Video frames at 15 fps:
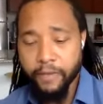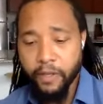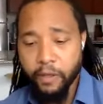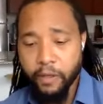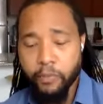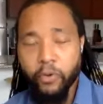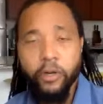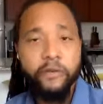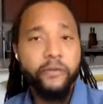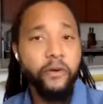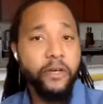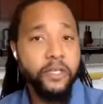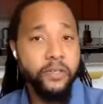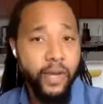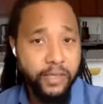important for
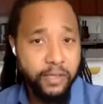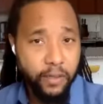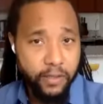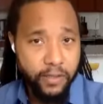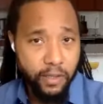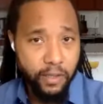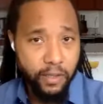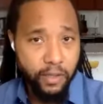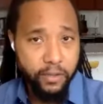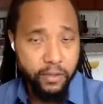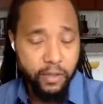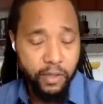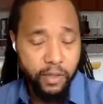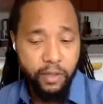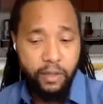us to ask ourselves,
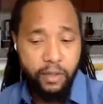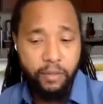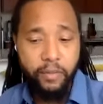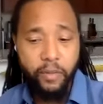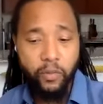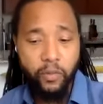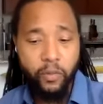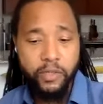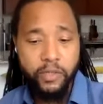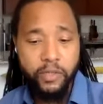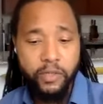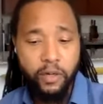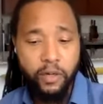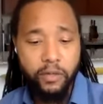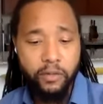um, what is
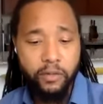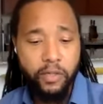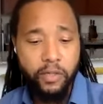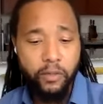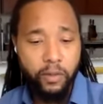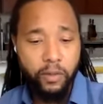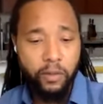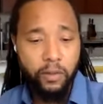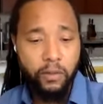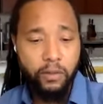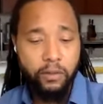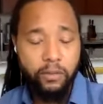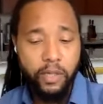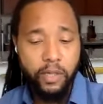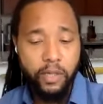our unique role
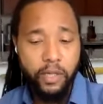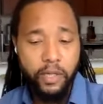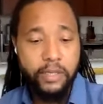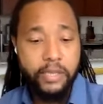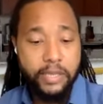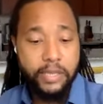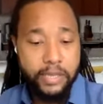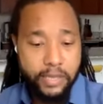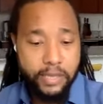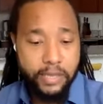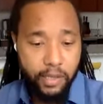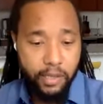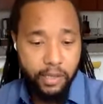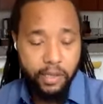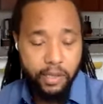uh, in this
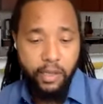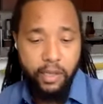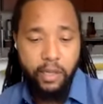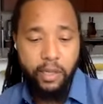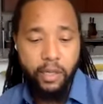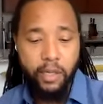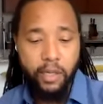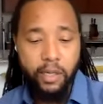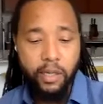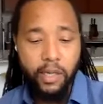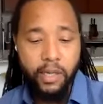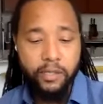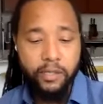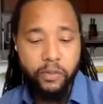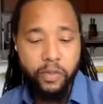city uh,
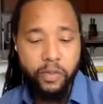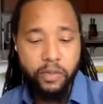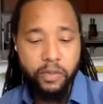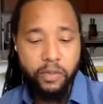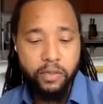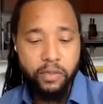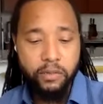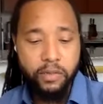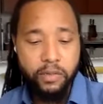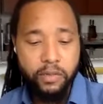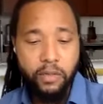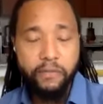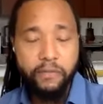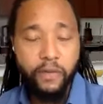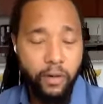as we start
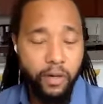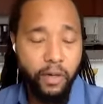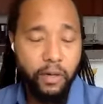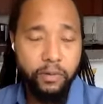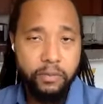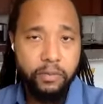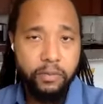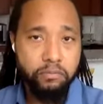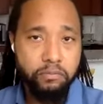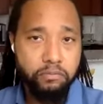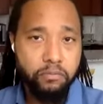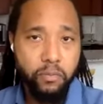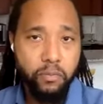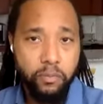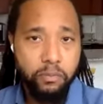to figure out
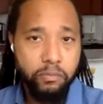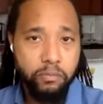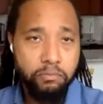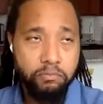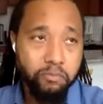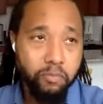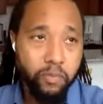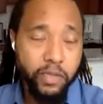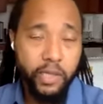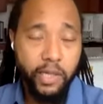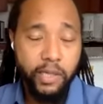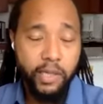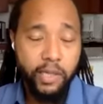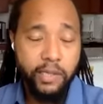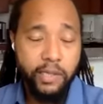what that
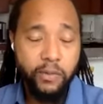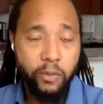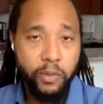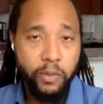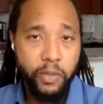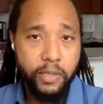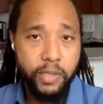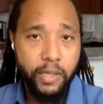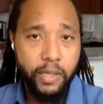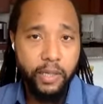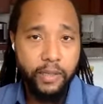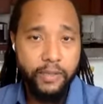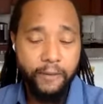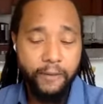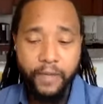next normal looks like.
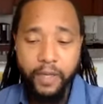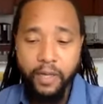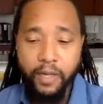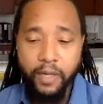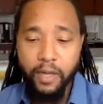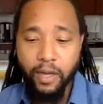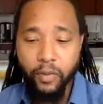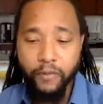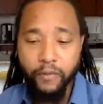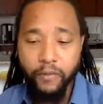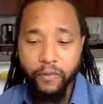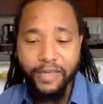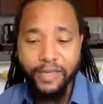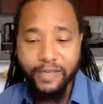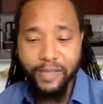So uh, with
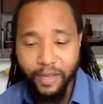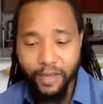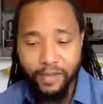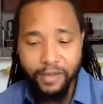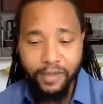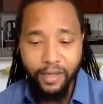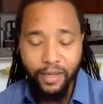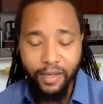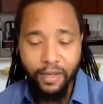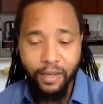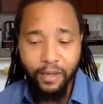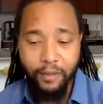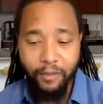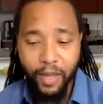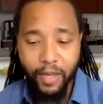that said,
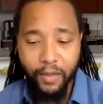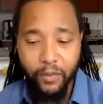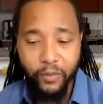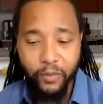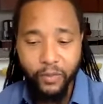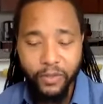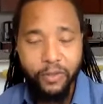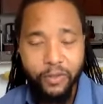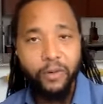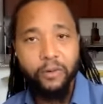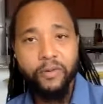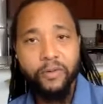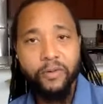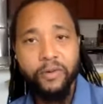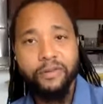um, I will turn it
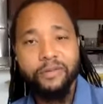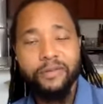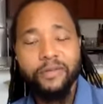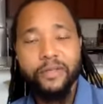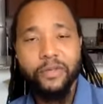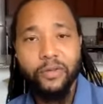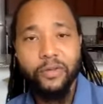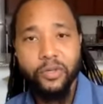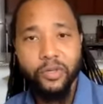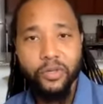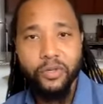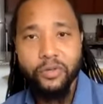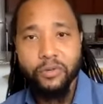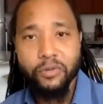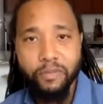over to
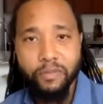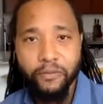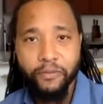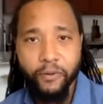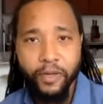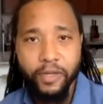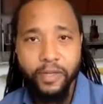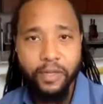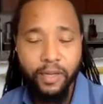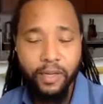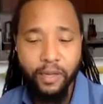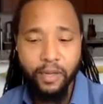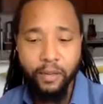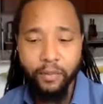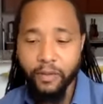you, my friend,
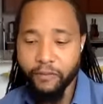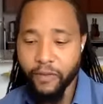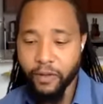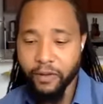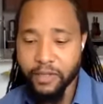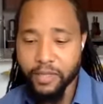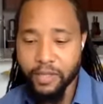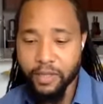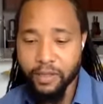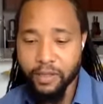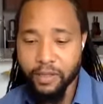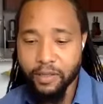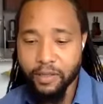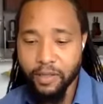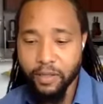um, if there is
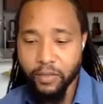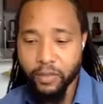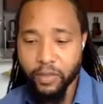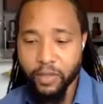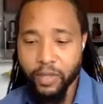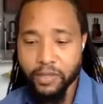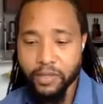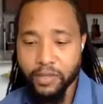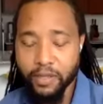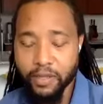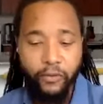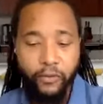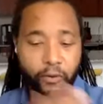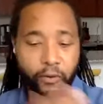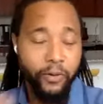anything that you would like to
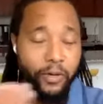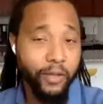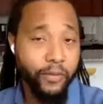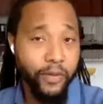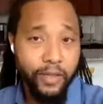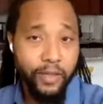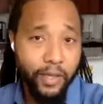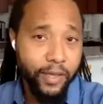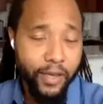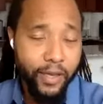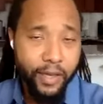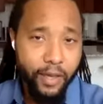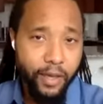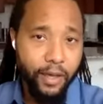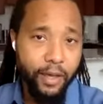offer up or anything that
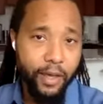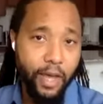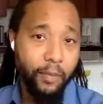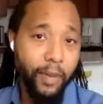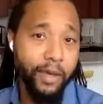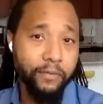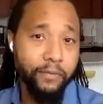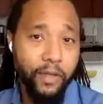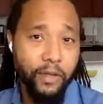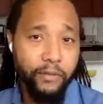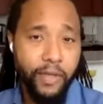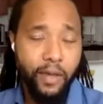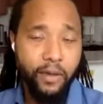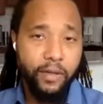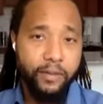uh, I might have left
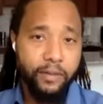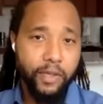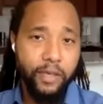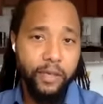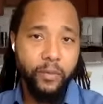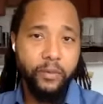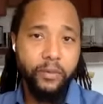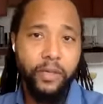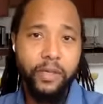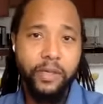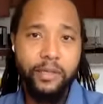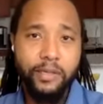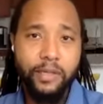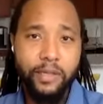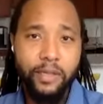out, and, and we'll get
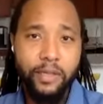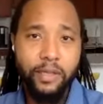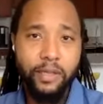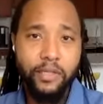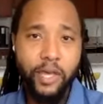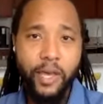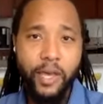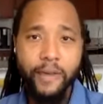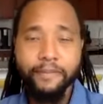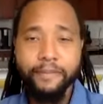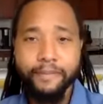into the uh, chat.